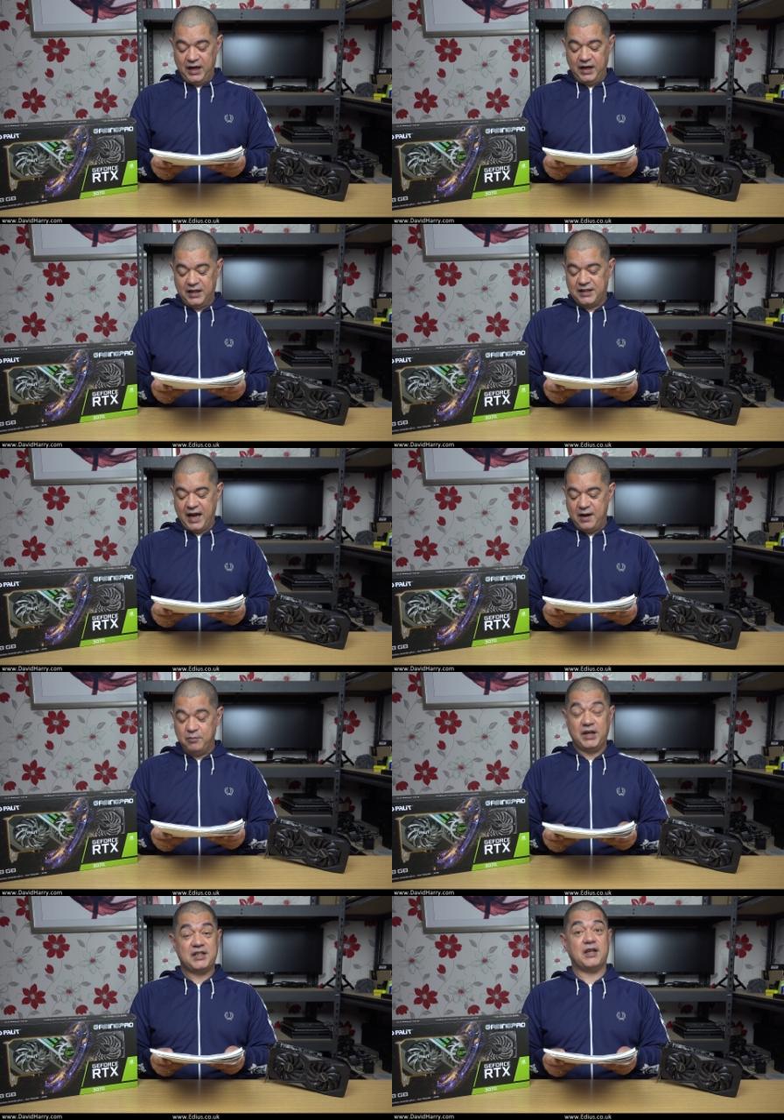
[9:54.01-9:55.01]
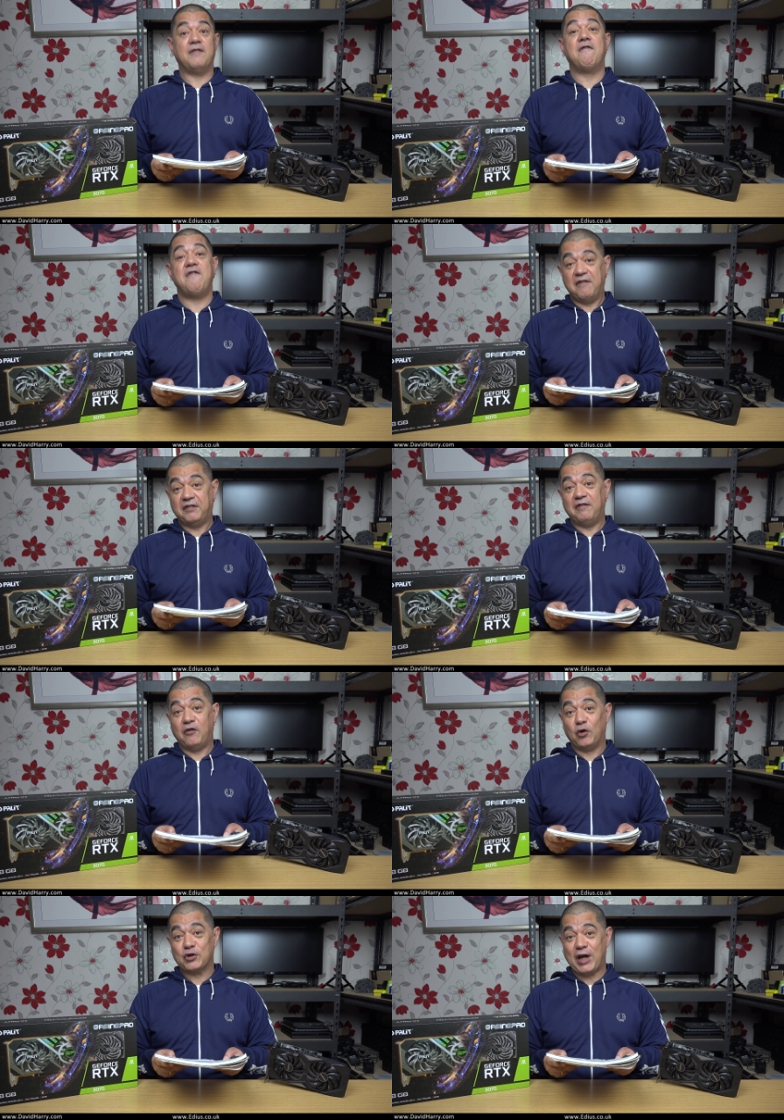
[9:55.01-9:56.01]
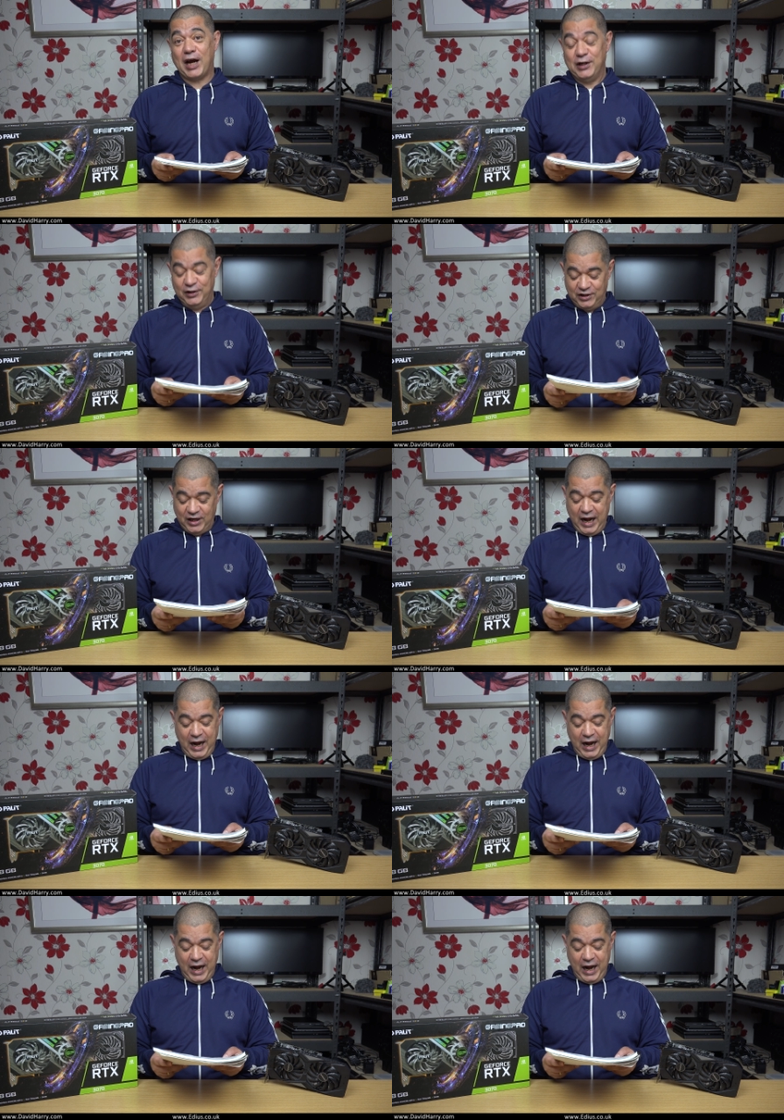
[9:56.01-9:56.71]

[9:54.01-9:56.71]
in 10 minutes and 54 seconds,